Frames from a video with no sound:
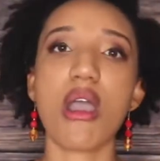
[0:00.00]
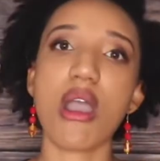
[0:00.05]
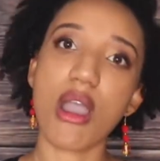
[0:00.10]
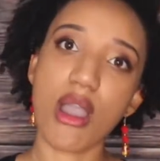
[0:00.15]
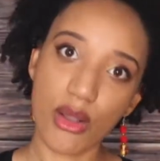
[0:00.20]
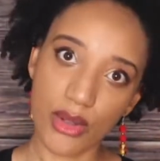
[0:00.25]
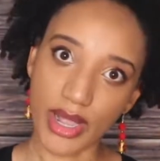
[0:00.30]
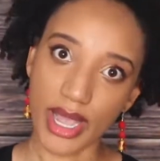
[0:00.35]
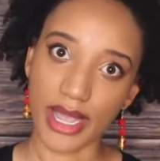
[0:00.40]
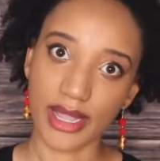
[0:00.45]

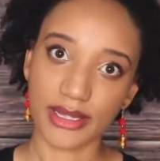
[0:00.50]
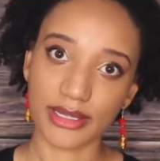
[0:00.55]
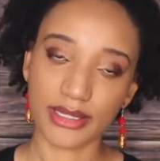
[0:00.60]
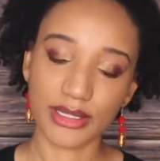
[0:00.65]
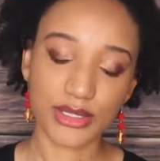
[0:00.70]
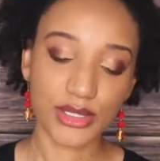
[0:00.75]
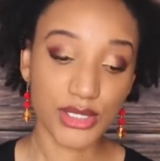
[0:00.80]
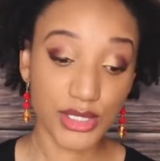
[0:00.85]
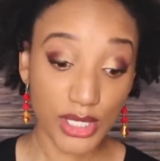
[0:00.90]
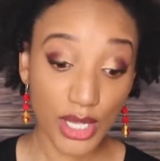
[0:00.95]
Okay.
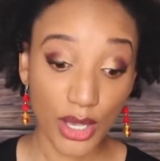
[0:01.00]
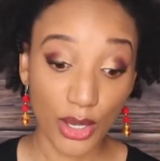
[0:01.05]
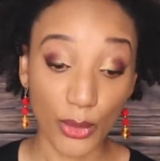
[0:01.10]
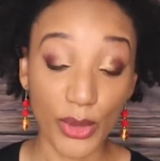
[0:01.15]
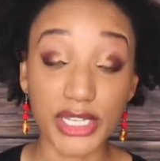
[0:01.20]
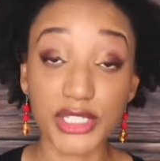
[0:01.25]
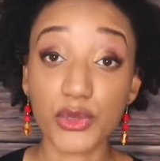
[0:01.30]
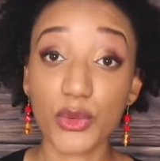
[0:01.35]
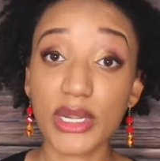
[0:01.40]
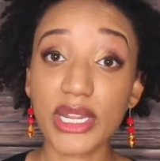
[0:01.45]
So
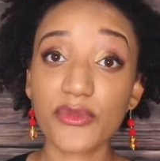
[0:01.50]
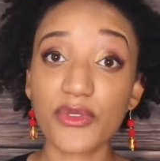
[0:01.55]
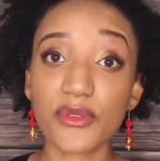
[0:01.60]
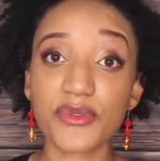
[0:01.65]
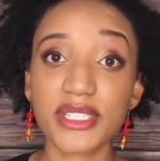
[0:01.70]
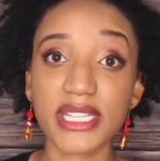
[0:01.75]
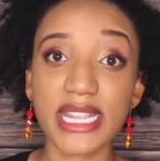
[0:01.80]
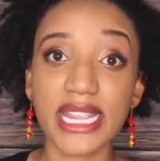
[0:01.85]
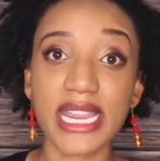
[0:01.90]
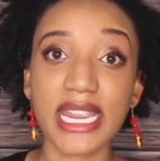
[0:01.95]
in
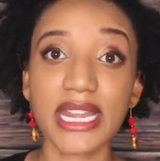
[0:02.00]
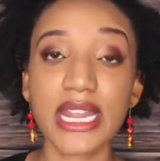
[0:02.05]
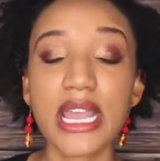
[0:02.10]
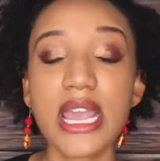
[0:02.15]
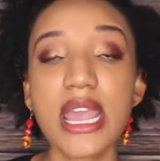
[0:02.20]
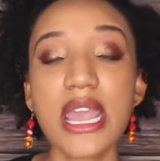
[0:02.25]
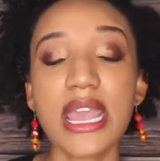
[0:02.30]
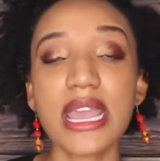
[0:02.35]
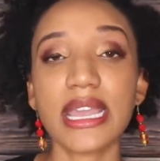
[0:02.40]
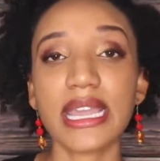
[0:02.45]
2015,
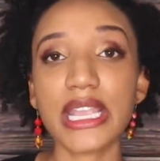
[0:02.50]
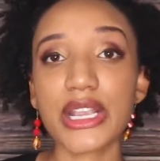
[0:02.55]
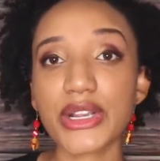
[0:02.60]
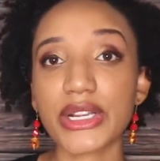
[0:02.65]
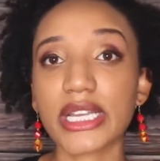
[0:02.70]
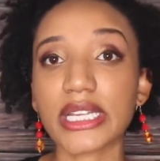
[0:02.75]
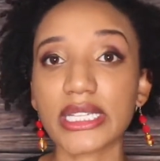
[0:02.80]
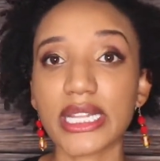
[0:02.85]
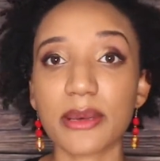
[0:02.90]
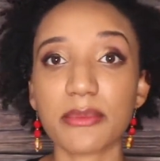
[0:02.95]
here
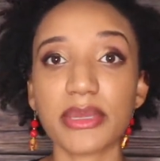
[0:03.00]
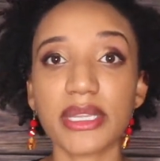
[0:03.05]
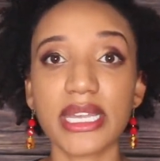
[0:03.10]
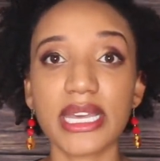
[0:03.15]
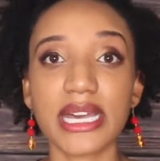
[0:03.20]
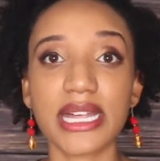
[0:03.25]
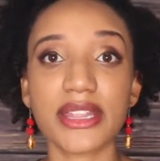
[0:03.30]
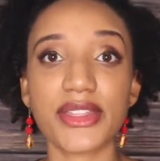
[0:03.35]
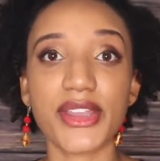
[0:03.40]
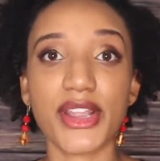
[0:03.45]
in
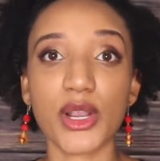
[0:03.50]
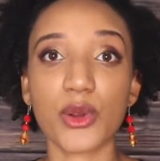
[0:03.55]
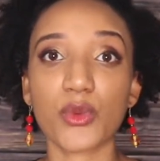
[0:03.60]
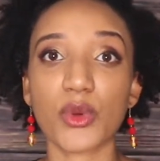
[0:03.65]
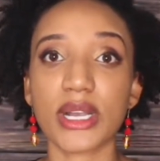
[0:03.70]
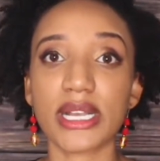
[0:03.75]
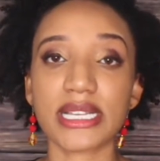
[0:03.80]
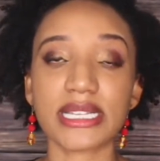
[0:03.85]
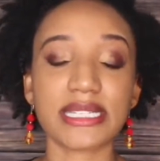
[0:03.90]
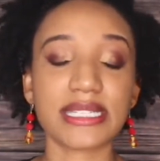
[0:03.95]
Colombia, there
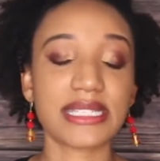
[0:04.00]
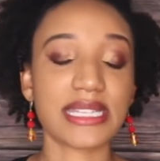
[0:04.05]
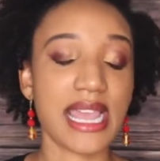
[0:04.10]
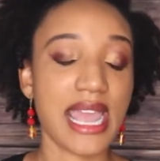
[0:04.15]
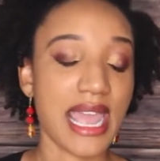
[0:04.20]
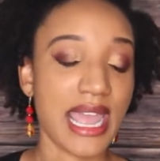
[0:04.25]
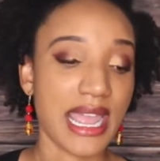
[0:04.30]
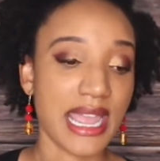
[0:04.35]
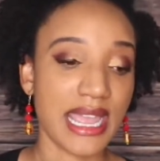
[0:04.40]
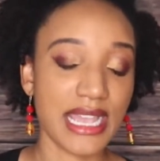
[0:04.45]
was
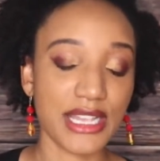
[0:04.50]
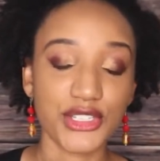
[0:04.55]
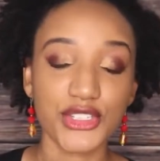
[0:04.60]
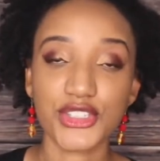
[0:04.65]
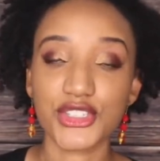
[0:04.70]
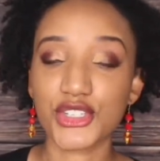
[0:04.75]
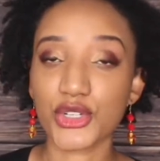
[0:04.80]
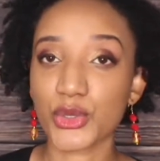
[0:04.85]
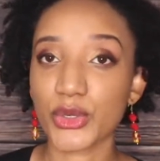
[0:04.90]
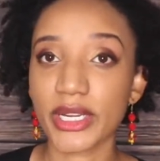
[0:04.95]
a
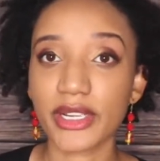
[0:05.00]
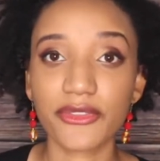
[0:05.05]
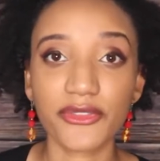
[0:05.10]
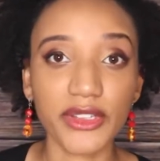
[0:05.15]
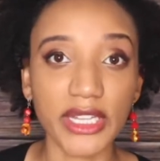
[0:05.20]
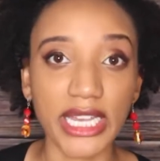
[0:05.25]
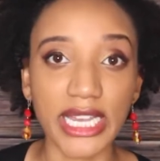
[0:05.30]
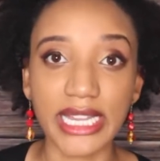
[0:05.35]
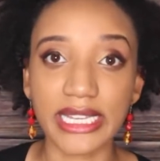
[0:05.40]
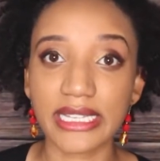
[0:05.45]
historic
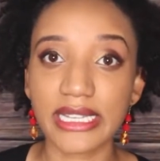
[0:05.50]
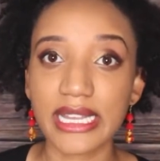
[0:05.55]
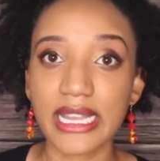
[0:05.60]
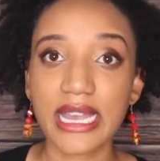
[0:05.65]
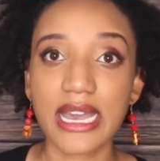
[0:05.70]
flood.